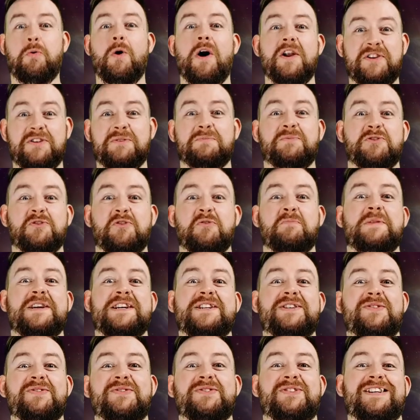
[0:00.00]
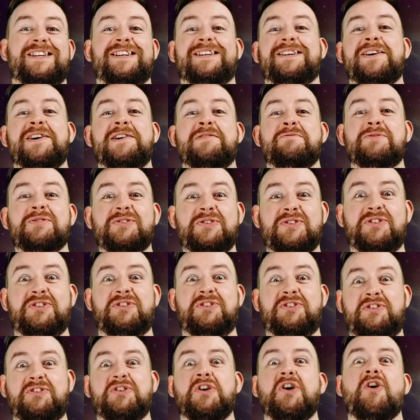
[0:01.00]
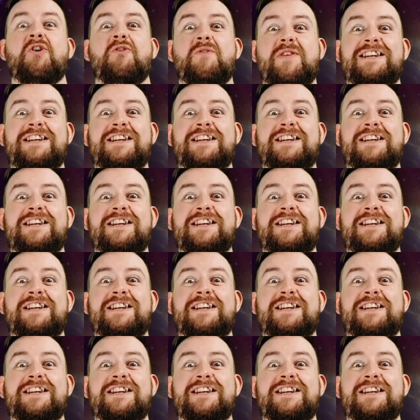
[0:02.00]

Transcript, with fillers: Quantum torpedoes. I was so